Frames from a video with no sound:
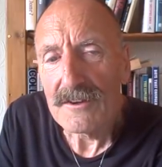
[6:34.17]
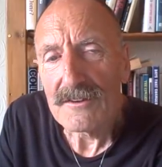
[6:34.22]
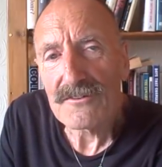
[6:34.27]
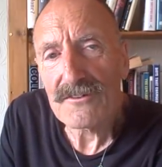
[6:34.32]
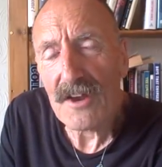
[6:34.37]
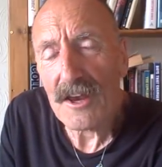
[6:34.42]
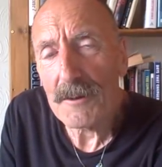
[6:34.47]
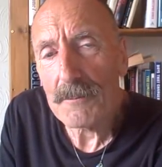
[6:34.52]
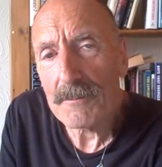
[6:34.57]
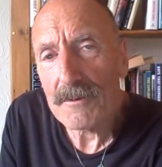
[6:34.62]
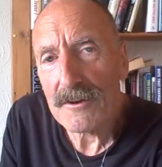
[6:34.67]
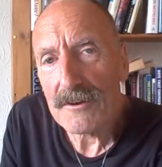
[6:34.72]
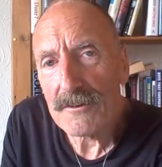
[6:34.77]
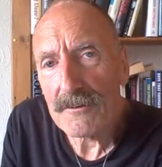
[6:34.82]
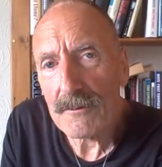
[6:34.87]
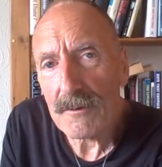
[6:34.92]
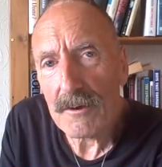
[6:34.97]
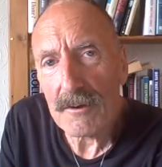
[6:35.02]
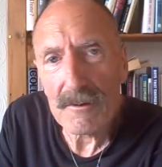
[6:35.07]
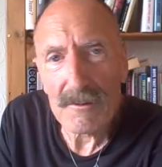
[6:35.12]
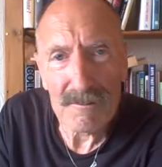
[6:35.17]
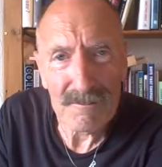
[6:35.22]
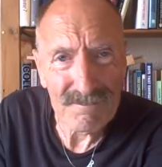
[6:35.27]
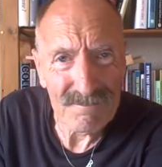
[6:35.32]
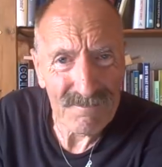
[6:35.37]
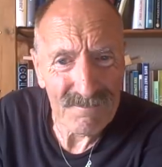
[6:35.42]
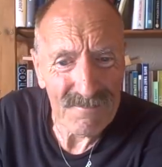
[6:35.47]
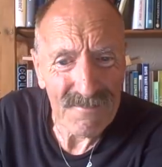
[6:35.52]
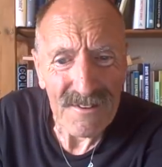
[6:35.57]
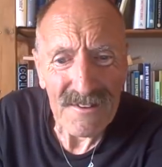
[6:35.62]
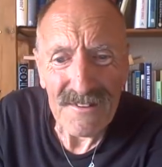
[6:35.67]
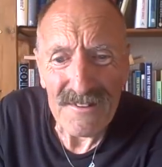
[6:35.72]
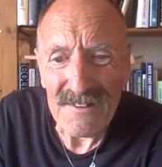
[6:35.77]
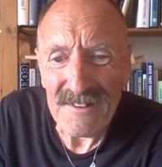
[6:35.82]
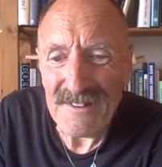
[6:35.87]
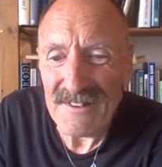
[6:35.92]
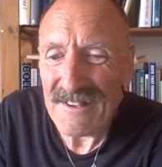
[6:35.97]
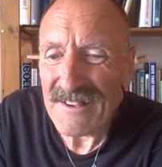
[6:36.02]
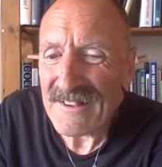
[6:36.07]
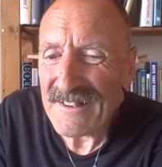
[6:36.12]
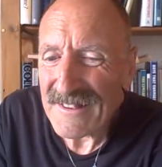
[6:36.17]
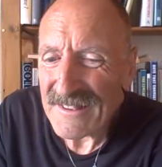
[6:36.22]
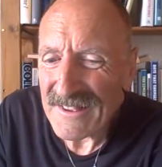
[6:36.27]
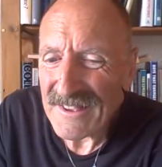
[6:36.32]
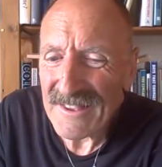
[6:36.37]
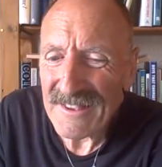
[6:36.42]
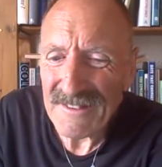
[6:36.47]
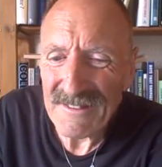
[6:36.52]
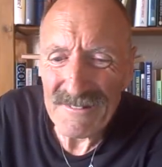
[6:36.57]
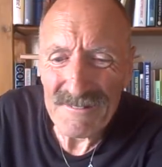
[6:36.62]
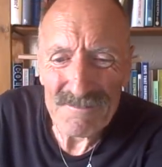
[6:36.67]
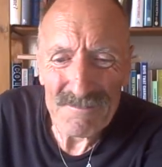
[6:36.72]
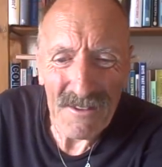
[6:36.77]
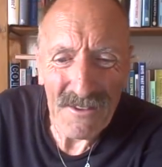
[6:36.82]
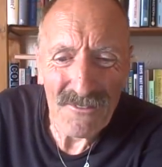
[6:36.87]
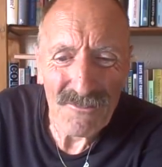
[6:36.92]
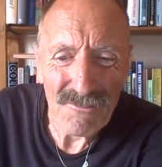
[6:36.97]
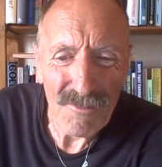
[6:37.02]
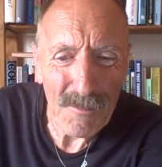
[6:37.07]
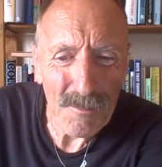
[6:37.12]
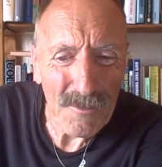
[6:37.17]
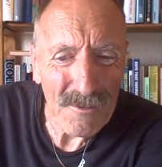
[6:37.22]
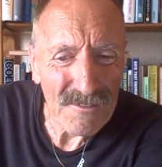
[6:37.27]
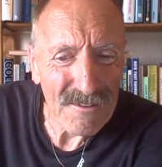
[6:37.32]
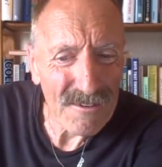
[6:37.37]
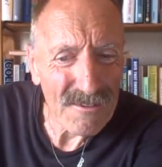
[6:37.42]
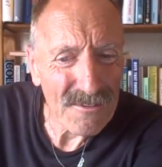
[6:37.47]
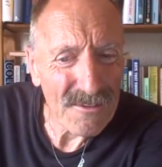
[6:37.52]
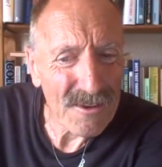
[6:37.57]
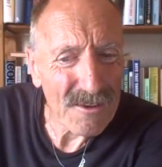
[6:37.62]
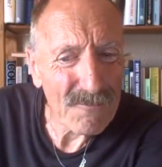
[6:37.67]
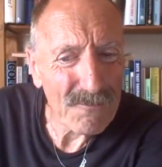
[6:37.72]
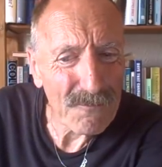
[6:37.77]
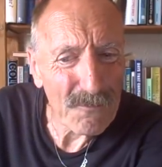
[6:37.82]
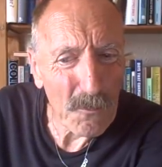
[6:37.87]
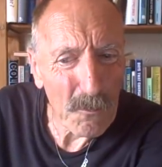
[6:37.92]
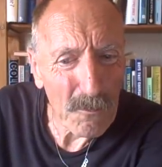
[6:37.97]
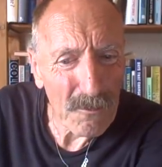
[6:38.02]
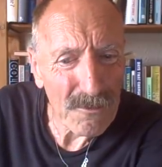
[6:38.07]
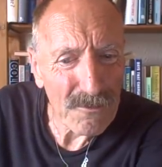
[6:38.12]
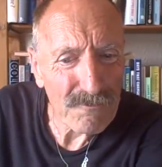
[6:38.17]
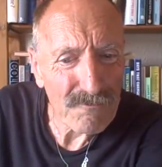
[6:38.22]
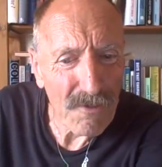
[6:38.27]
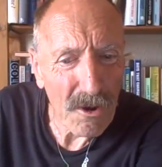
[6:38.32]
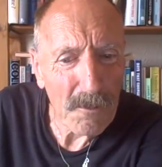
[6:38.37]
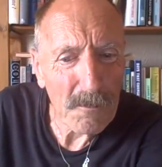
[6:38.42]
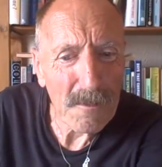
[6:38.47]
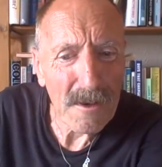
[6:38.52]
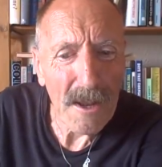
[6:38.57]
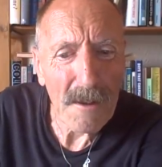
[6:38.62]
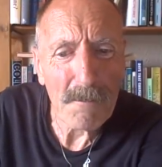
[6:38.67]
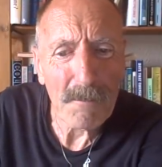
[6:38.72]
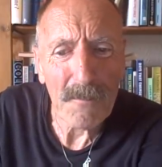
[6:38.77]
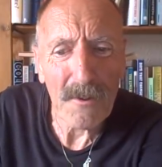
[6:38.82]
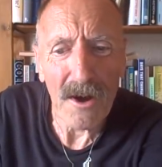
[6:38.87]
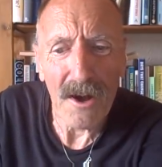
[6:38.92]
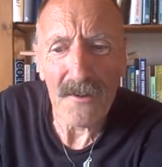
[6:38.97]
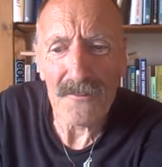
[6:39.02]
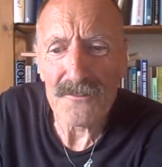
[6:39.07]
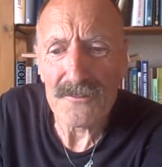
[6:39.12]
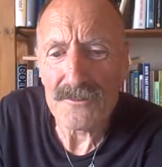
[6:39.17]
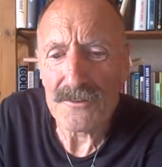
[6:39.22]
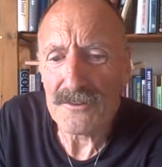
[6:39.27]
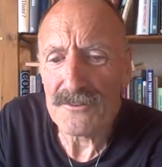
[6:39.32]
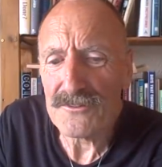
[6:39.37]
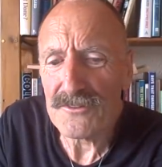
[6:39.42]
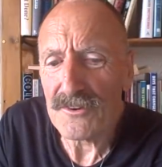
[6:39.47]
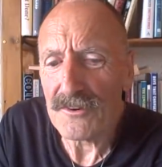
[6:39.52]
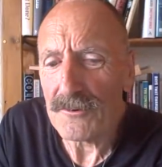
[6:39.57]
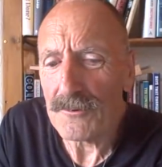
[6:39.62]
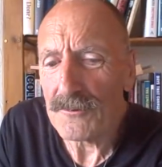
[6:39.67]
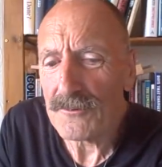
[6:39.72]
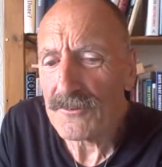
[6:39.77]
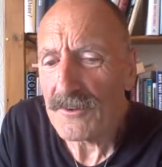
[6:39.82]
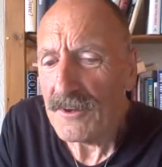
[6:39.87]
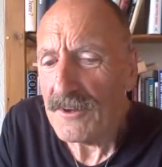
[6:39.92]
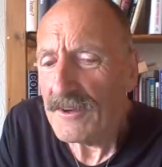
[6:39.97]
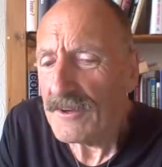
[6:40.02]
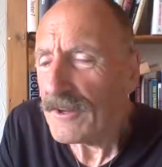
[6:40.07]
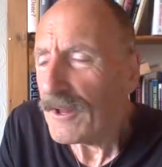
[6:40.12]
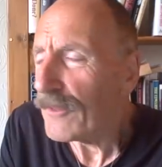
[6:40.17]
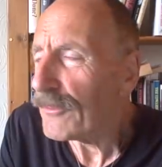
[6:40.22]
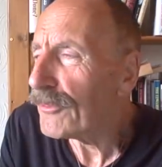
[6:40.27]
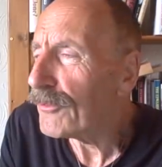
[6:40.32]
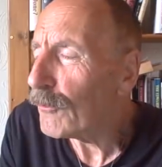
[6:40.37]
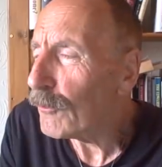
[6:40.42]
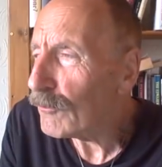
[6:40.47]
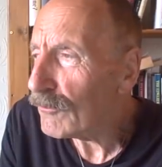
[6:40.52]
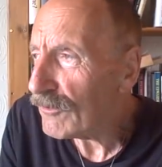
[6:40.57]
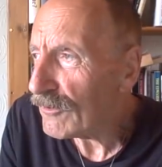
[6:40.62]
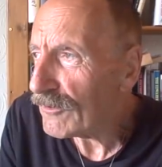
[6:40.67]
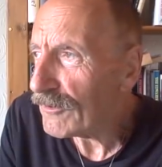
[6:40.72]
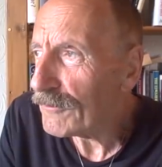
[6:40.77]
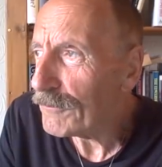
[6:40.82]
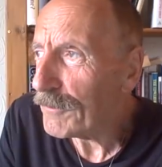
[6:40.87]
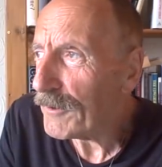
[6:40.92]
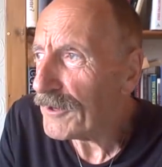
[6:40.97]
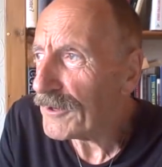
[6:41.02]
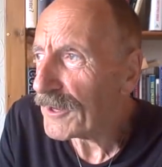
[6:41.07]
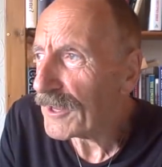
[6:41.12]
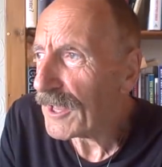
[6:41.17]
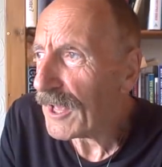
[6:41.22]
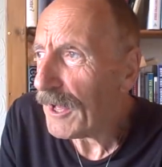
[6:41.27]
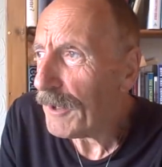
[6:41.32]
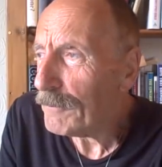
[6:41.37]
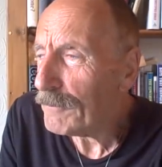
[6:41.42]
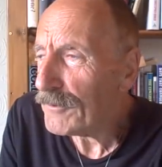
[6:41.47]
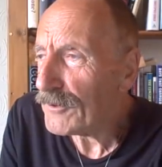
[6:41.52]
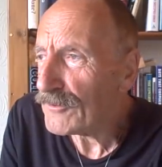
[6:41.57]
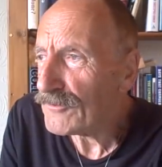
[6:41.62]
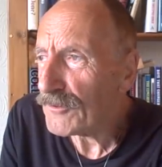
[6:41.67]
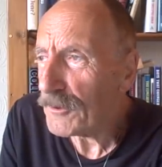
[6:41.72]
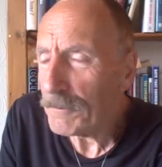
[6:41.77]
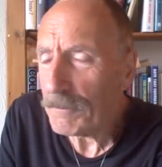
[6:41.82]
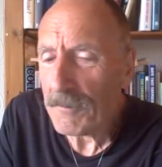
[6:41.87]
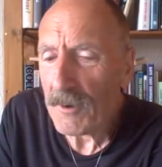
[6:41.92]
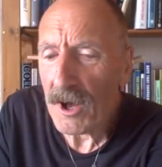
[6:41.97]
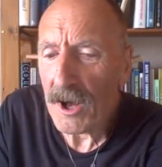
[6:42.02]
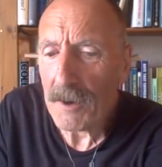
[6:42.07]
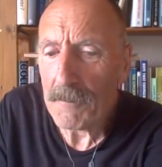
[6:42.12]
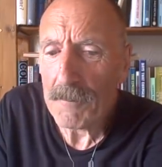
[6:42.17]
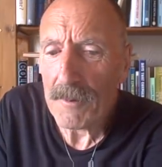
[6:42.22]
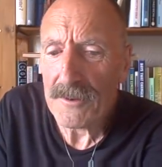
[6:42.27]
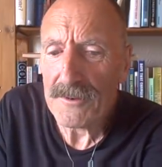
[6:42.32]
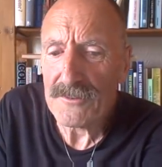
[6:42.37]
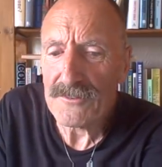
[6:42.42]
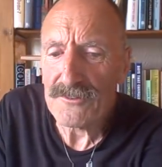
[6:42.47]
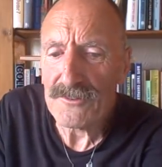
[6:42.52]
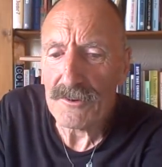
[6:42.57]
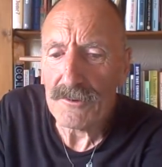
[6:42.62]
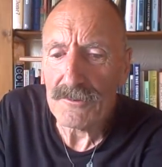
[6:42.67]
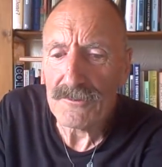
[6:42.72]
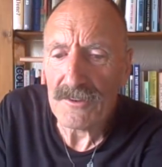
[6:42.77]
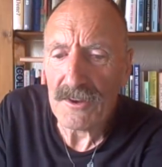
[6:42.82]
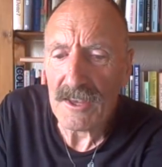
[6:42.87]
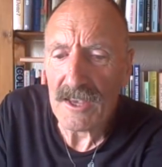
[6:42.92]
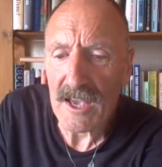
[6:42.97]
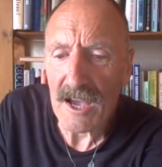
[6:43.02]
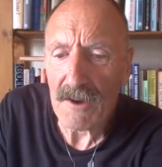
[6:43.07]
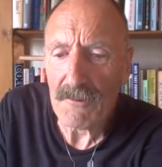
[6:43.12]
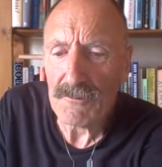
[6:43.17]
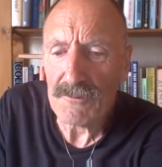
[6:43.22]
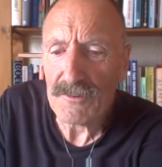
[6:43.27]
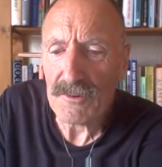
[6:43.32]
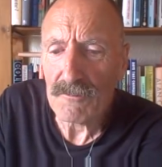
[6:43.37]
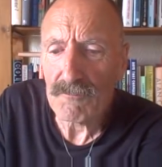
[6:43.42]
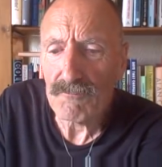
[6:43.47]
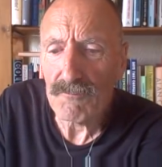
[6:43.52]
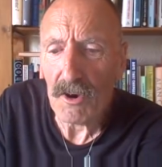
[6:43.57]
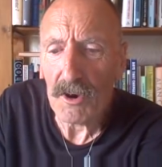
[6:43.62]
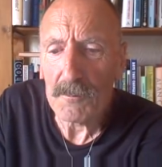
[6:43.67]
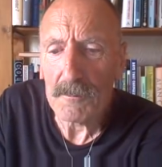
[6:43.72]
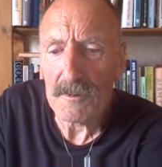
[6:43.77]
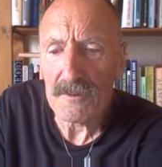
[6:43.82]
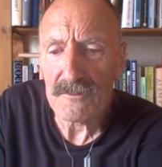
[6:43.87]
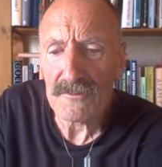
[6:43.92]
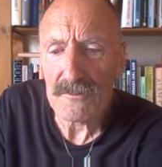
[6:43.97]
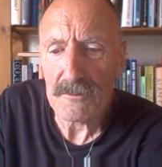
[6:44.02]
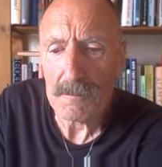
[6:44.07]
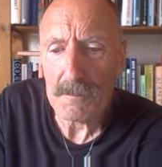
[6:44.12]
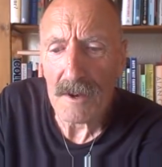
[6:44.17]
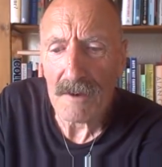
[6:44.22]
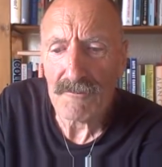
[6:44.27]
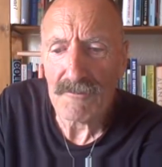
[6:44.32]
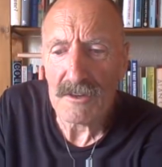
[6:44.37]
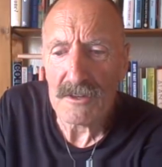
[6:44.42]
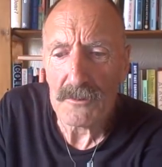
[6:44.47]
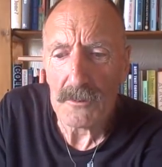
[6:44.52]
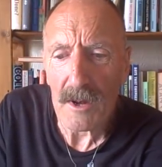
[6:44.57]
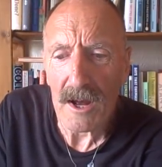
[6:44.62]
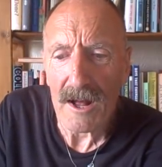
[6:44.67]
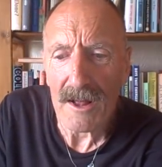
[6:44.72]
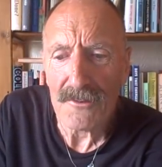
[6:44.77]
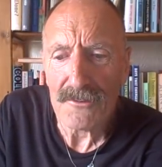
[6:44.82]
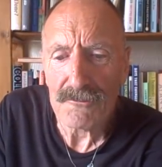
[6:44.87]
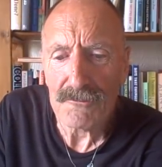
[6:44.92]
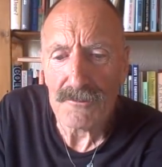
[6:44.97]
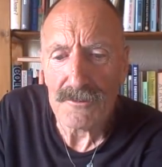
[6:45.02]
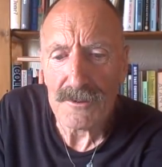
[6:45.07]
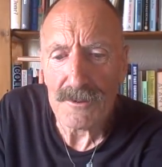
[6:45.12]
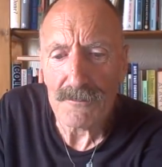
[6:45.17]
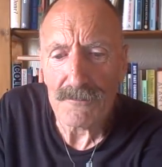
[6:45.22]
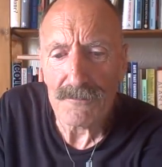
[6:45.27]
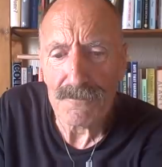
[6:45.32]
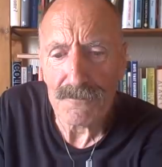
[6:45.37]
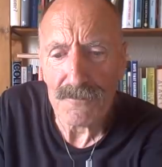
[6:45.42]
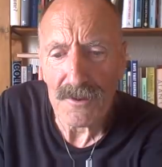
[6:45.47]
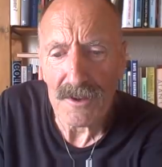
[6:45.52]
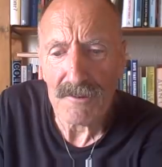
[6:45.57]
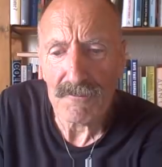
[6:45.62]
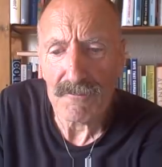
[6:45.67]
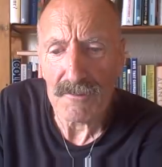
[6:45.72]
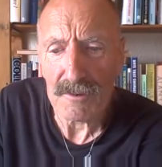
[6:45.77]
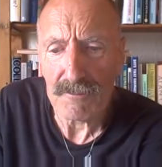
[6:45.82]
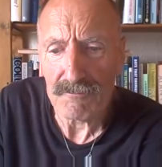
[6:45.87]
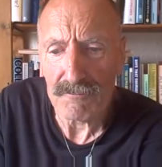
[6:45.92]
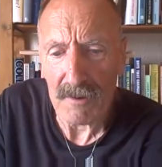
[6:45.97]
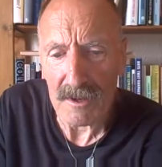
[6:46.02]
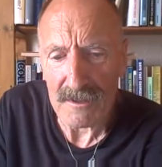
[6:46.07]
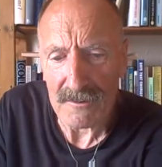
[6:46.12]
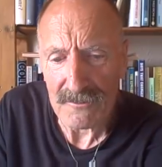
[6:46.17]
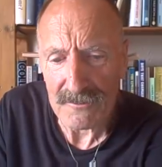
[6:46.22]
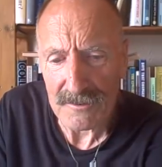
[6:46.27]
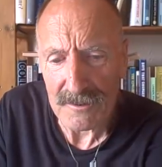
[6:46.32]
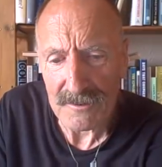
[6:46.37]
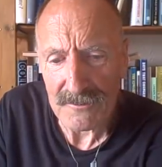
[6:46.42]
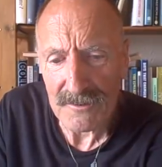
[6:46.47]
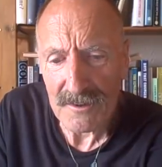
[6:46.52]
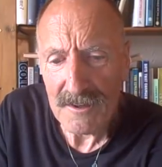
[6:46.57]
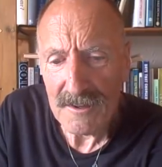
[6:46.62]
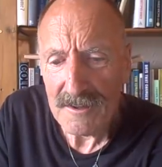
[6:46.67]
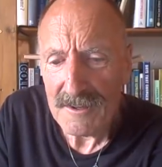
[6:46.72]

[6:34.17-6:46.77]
Chamberlain, he attributed the fall of the Roman Empire to the Jews and thought it had been accomplished in part by the Jews encouraging Romans to marry into other and inferior races.